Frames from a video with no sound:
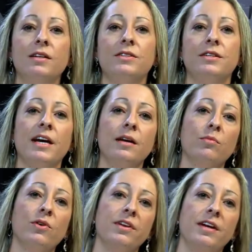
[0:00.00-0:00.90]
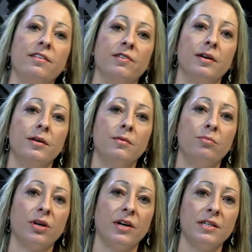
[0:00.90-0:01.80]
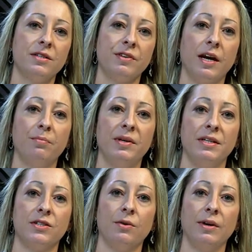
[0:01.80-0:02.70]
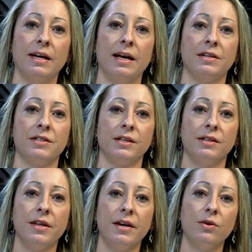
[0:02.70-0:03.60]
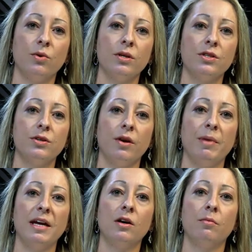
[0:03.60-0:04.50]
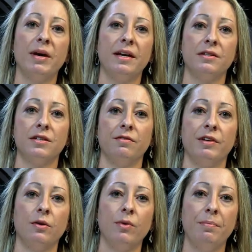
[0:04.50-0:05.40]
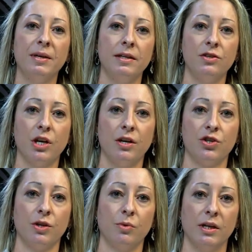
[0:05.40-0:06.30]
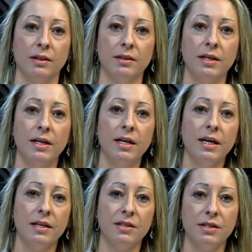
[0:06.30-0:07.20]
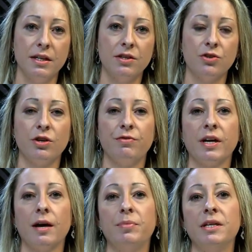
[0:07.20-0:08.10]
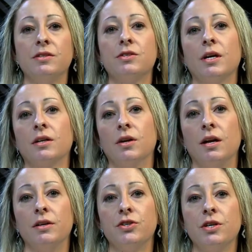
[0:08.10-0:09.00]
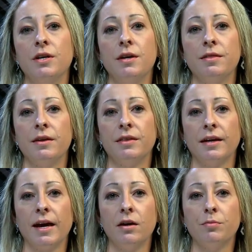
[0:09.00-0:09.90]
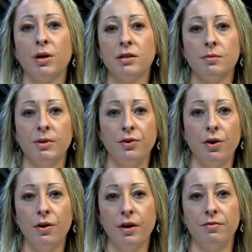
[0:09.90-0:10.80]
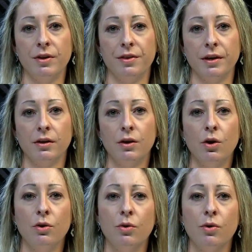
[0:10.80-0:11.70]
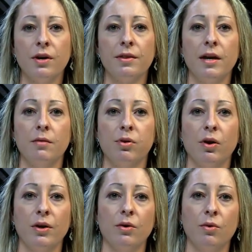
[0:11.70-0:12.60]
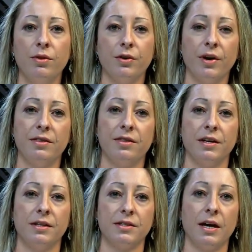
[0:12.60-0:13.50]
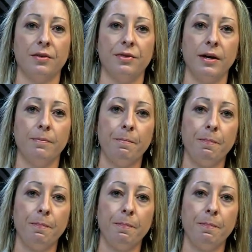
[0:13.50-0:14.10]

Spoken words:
Today, more than ever, progressive companies are realizing that in order to remain competitive in a rapidly changing world, it is necessary for companies to acknowledge that they cannot possibly know everything, nor can they employ all the great thinkers out there.